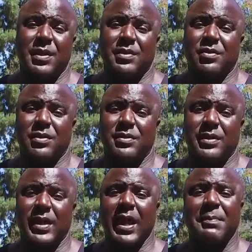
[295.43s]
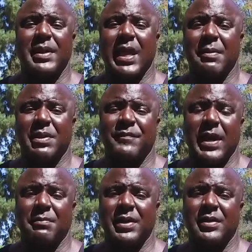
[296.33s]
and, you know, the gang became his
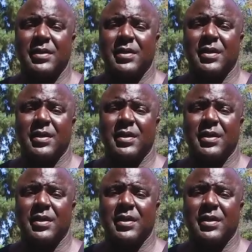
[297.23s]
family.